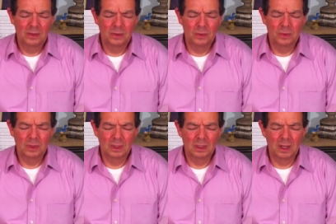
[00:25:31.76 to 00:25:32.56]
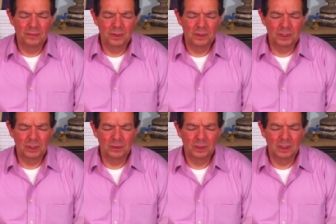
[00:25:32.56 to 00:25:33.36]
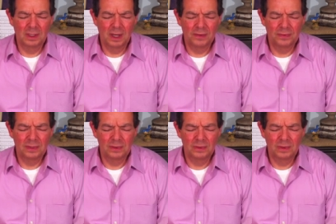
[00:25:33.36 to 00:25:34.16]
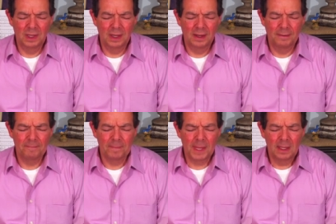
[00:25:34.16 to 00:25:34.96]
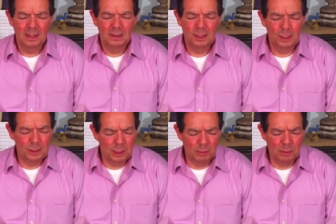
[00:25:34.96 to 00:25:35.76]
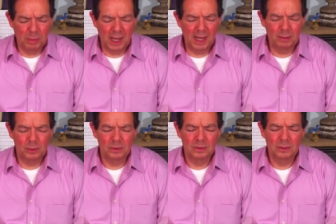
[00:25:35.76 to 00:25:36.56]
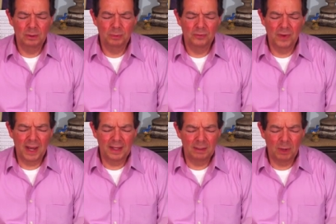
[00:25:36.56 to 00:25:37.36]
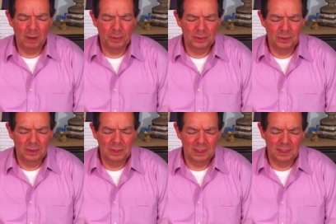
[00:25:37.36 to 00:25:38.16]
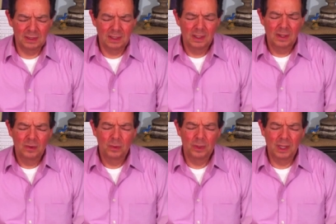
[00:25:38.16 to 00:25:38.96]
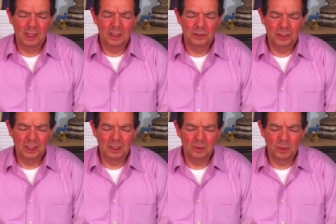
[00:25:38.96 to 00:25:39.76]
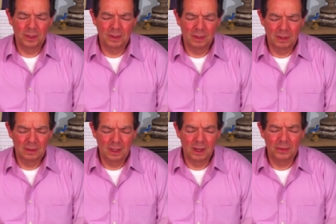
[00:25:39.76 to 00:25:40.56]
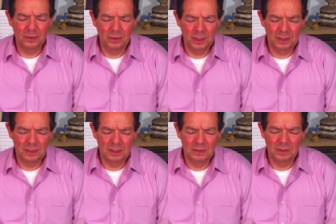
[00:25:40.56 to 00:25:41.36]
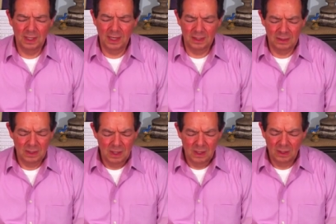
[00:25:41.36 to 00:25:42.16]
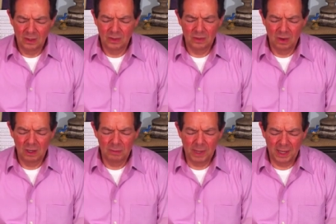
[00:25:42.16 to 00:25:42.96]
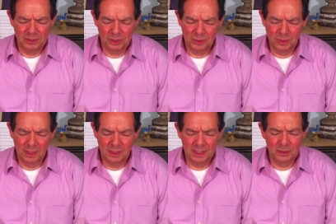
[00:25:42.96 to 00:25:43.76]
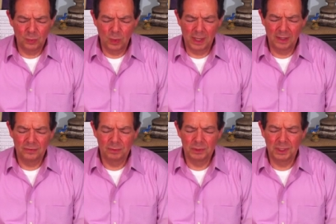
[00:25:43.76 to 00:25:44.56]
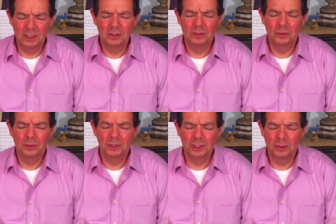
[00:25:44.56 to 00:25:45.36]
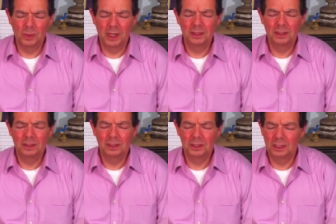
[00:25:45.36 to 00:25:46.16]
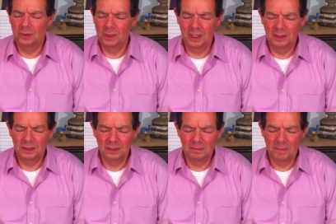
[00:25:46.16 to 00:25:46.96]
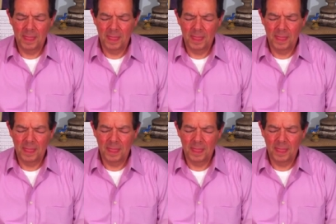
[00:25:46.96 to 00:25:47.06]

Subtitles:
who love their children enough to teach them the Bible, to provide them opportunities where they can share with other Christians and learn all about you. And in this way, from generation to generation,